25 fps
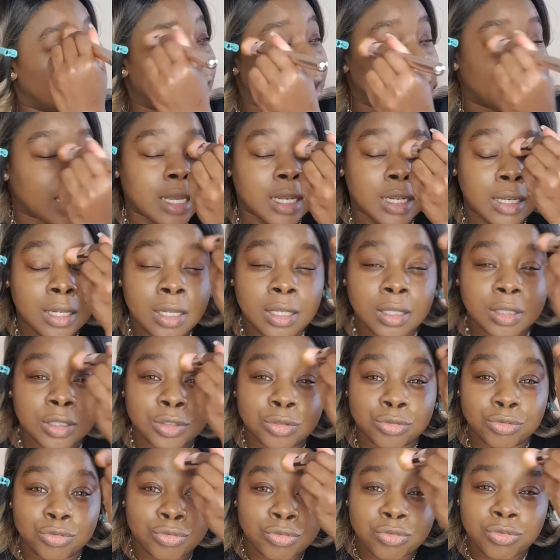it looks
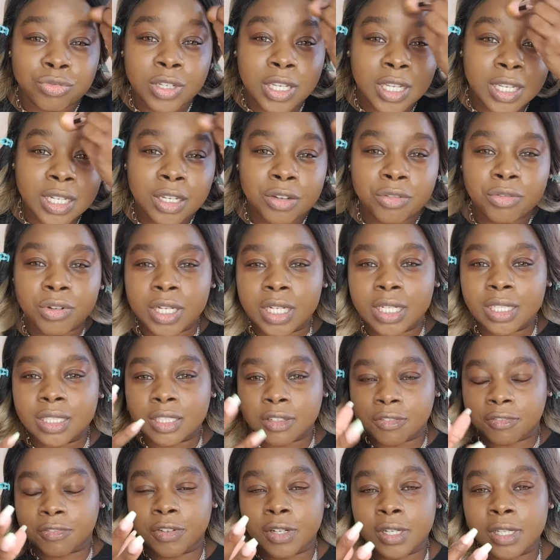really, really
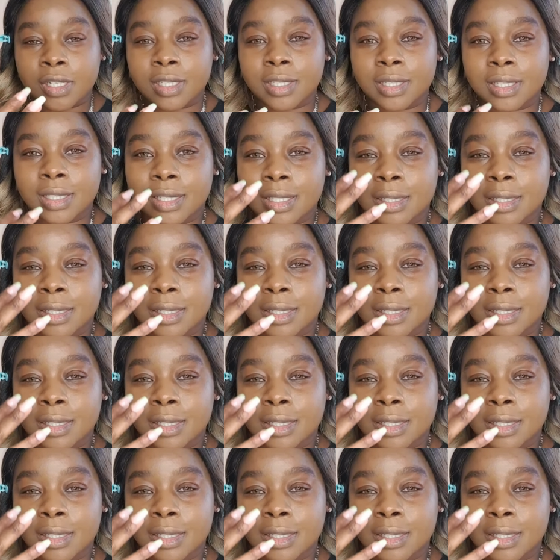different.